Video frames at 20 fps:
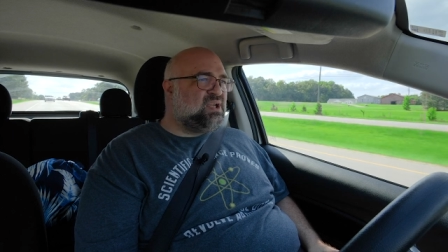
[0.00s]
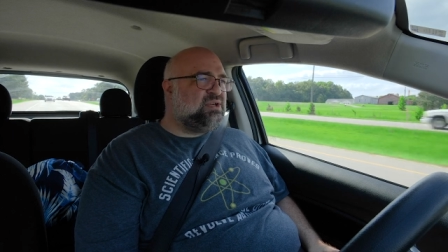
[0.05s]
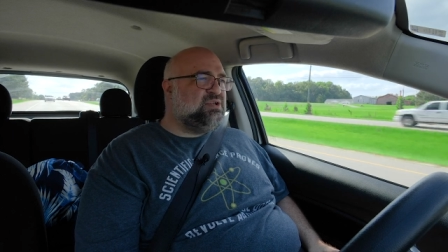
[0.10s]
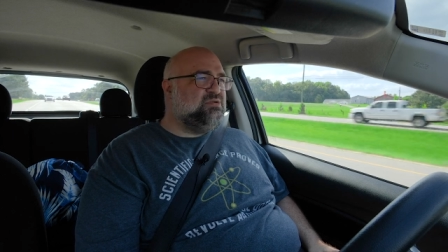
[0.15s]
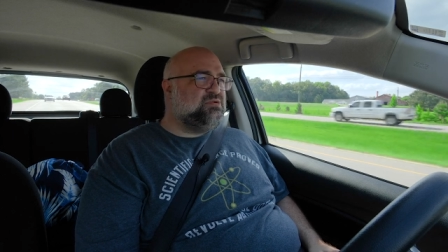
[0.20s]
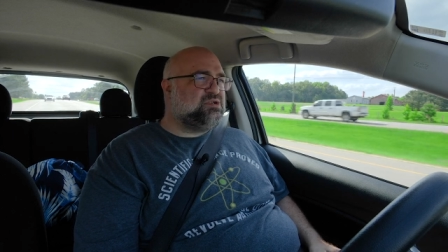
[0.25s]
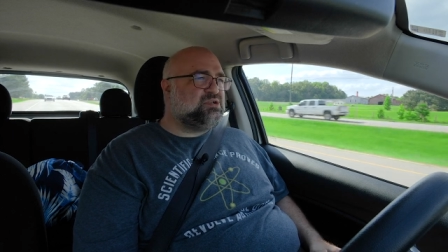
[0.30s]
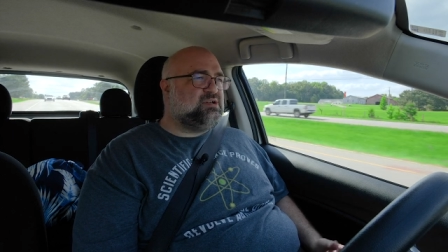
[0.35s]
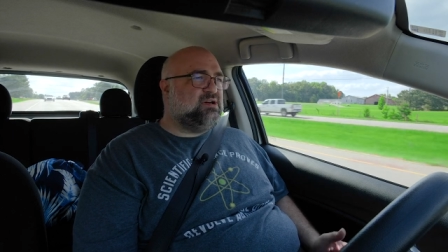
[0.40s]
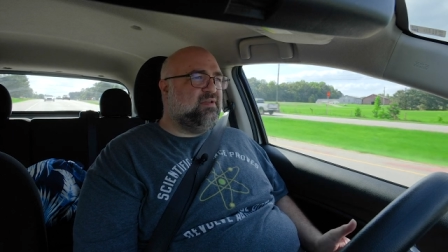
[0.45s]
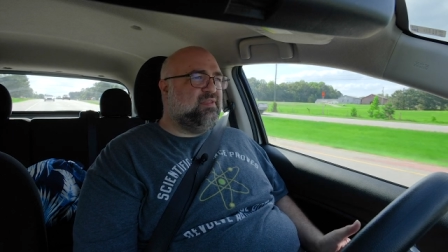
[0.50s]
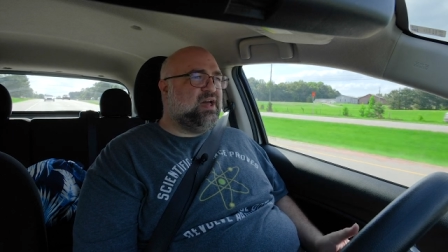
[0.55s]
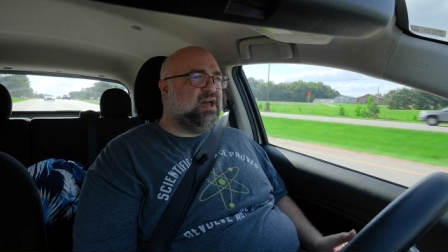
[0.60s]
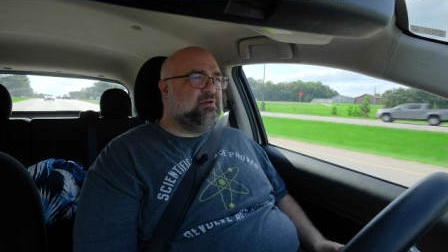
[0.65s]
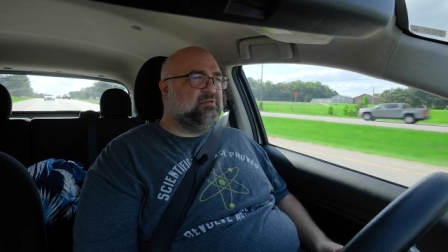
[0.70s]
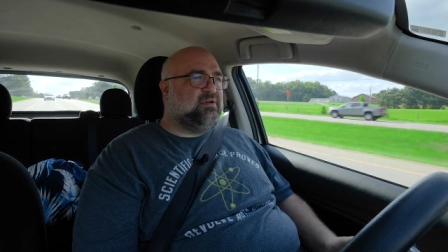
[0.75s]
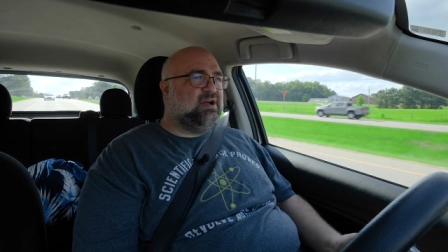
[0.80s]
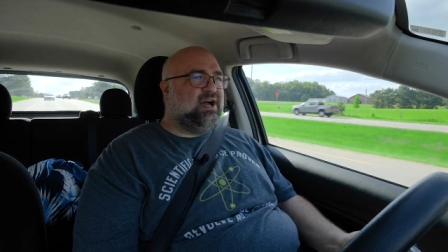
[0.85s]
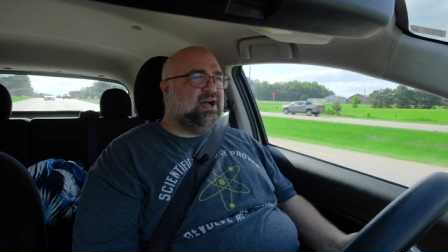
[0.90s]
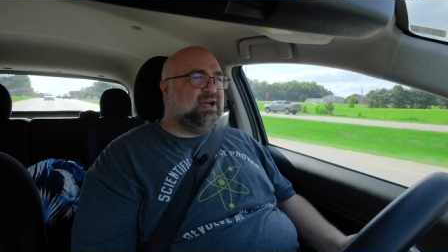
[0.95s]
you saw
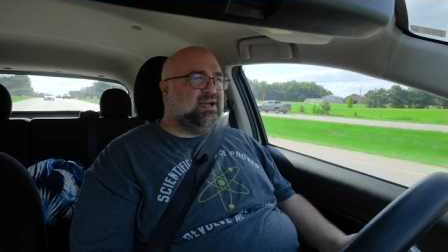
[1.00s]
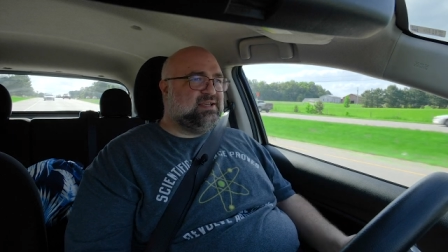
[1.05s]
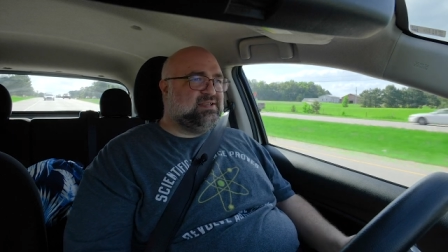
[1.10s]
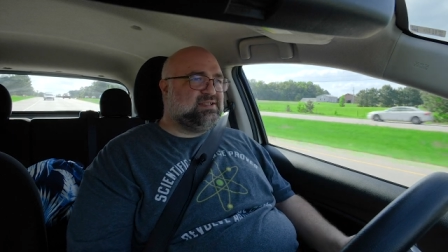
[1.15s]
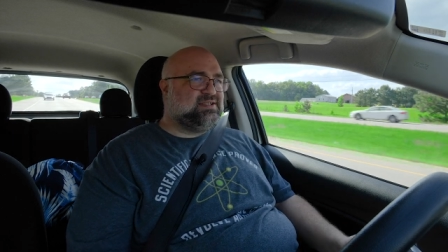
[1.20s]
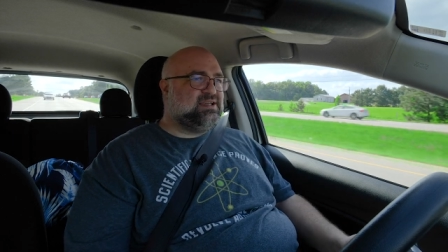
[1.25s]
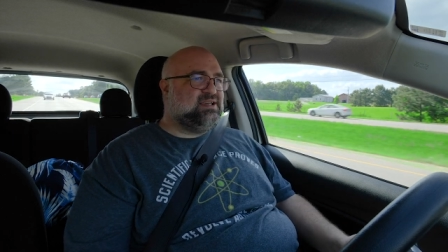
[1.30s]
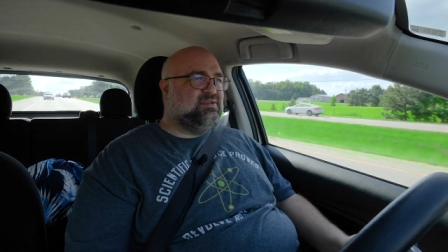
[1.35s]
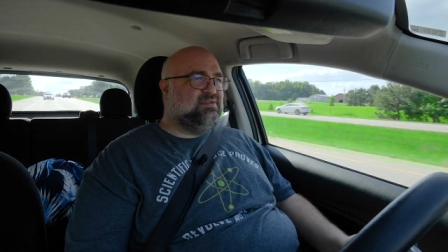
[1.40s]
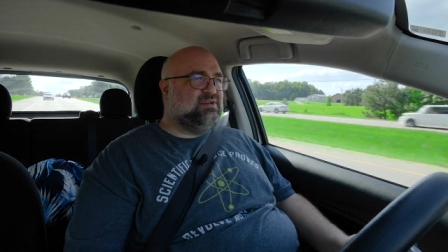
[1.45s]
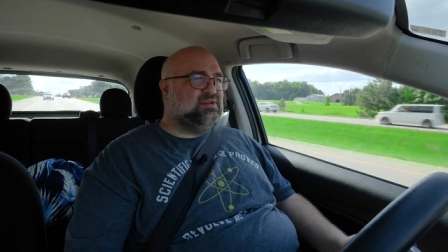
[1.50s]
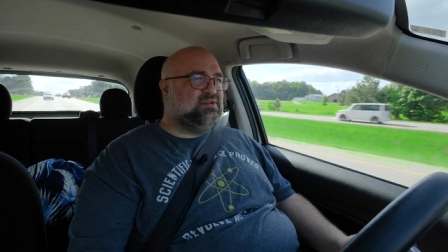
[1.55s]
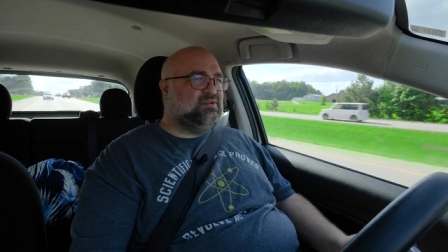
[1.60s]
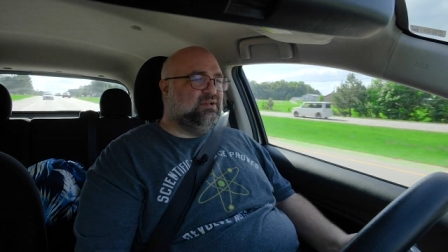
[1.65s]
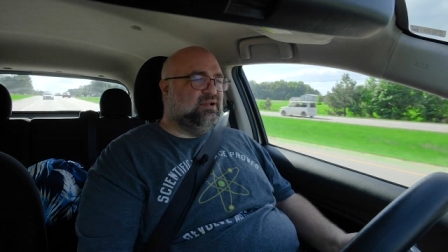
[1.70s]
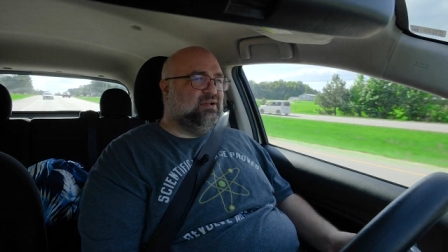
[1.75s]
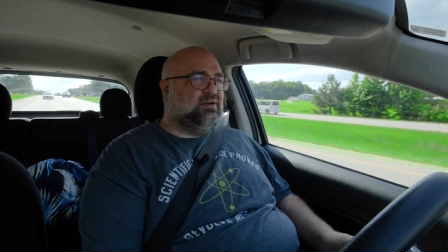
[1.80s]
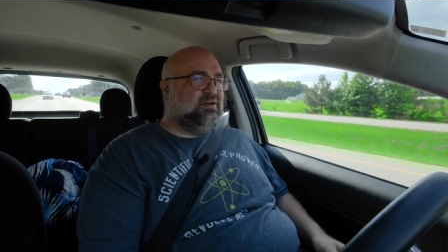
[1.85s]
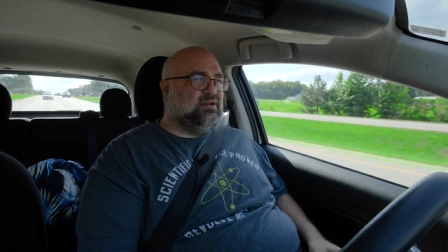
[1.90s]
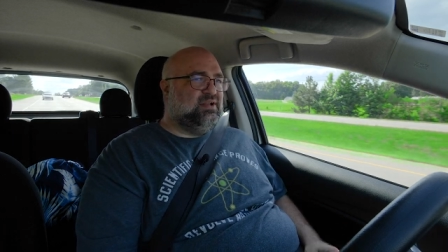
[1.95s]
that rise in
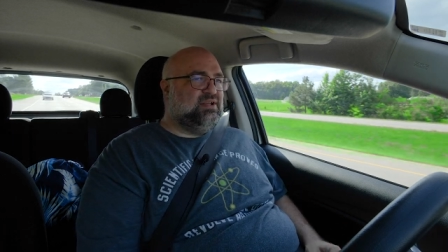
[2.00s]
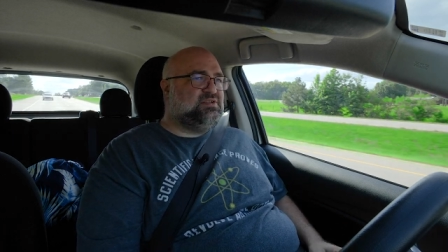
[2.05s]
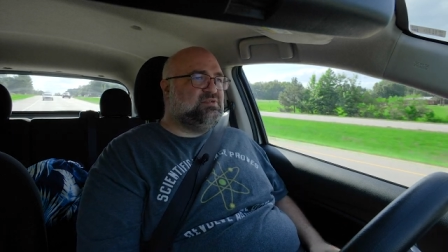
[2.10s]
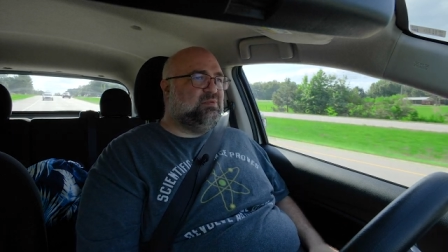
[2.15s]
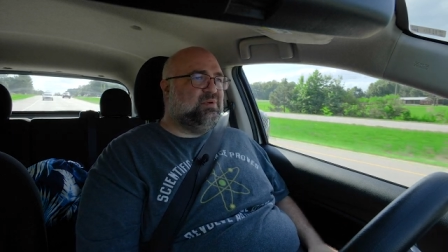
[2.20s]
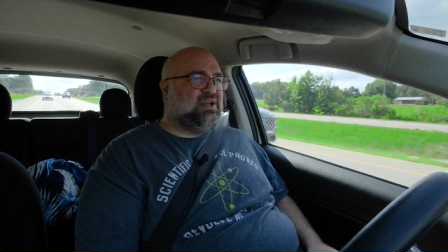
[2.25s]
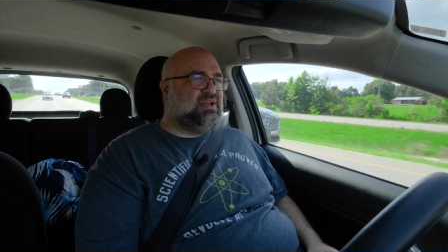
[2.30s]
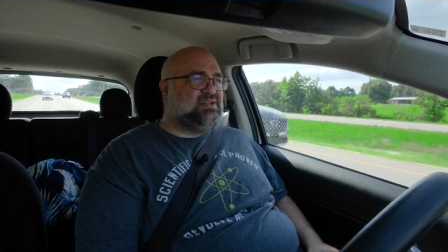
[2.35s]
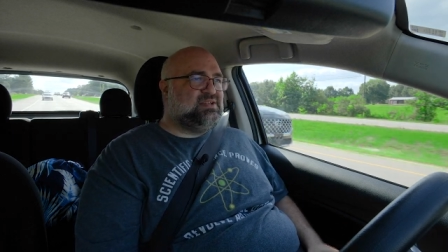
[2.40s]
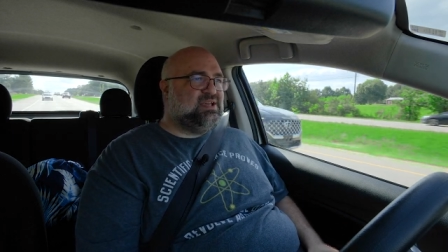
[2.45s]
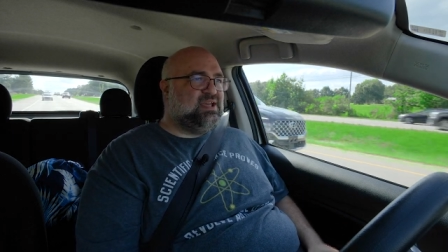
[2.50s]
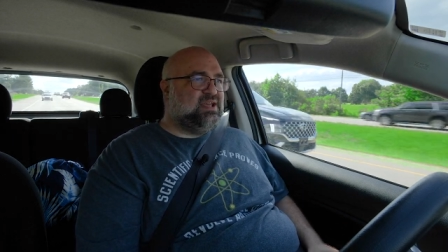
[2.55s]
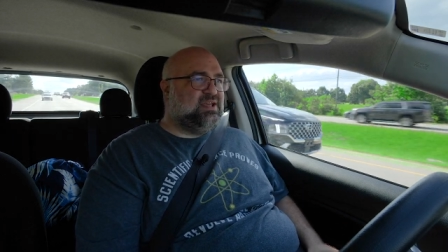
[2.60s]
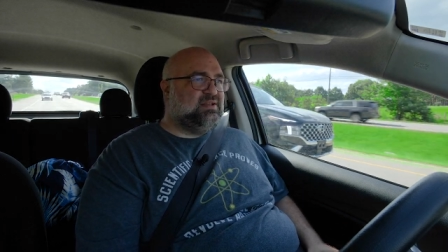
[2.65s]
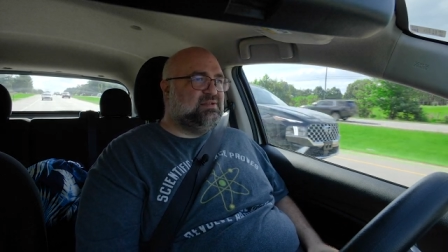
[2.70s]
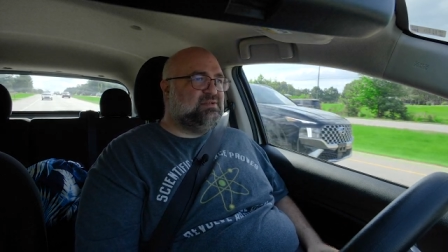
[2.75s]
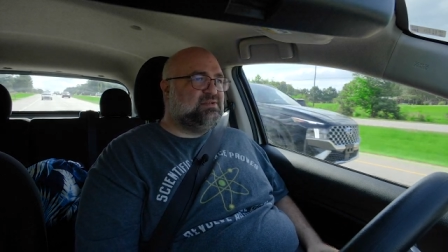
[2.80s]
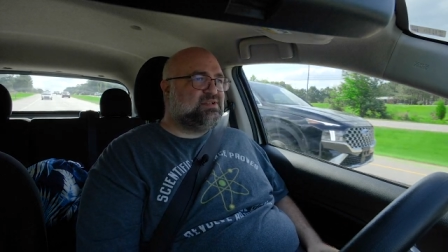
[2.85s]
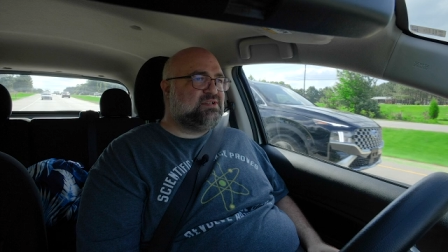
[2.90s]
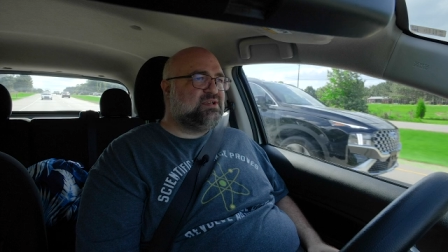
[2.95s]
the early
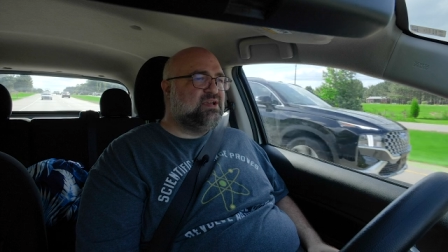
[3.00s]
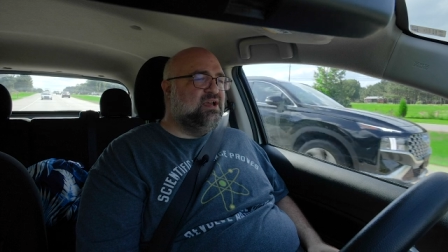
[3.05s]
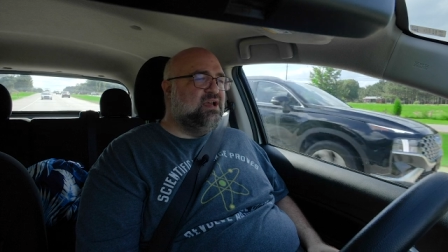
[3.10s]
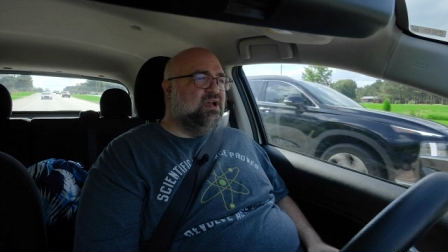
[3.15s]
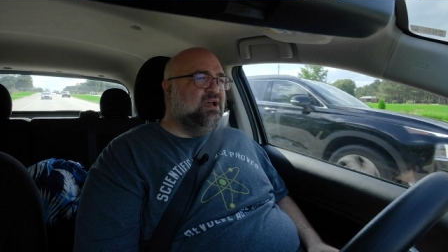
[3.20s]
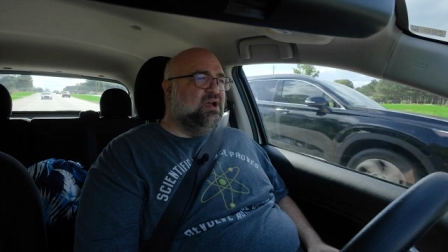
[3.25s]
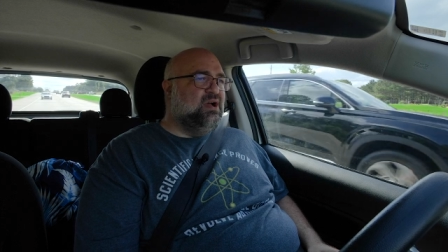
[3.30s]
2010s